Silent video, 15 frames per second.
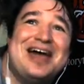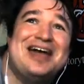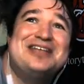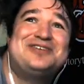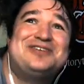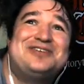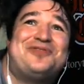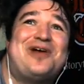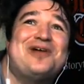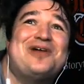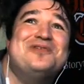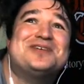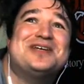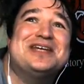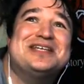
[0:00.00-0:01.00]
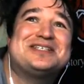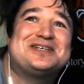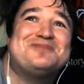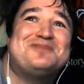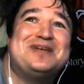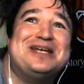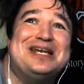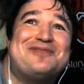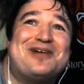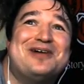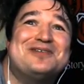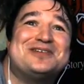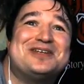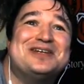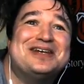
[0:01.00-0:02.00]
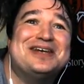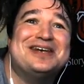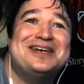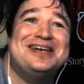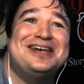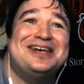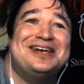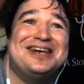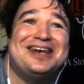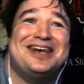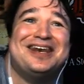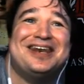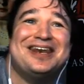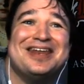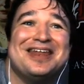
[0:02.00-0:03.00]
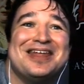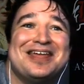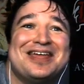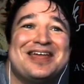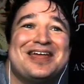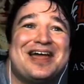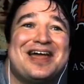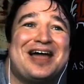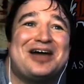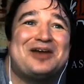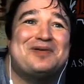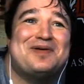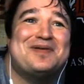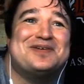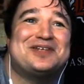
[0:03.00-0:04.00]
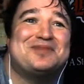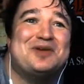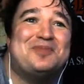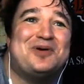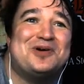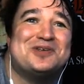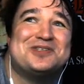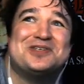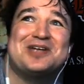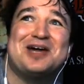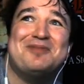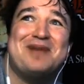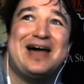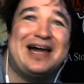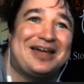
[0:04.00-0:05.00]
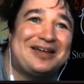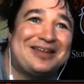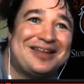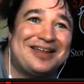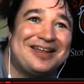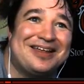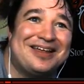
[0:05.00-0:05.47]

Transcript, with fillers: I can't see. It's frozen. It's completely frozen. Oh no! Oh no! Hang on a moment. I'm going to pause and come back.